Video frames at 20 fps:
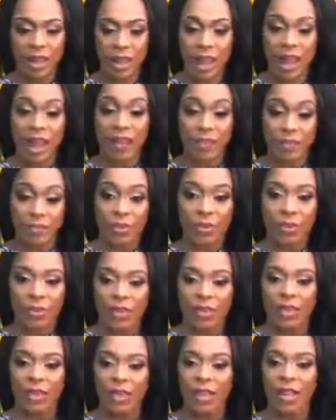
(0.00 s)
I feel
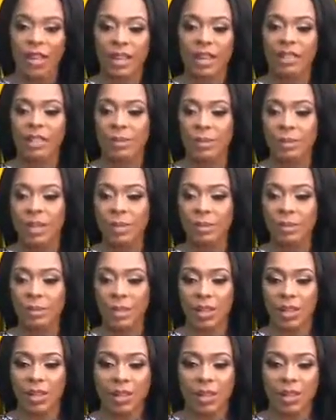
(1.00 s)
like it has made
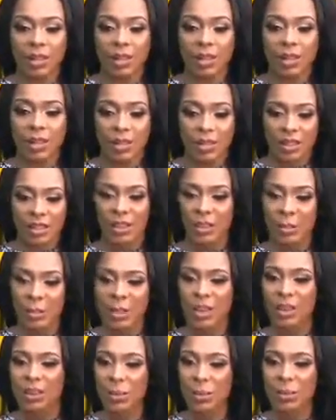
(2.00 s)
me a
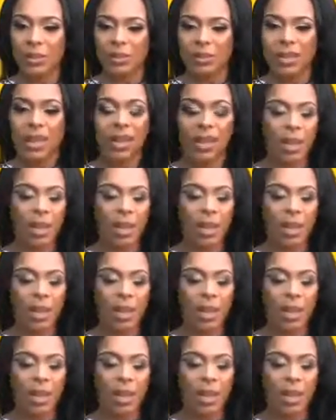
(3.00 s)
better person.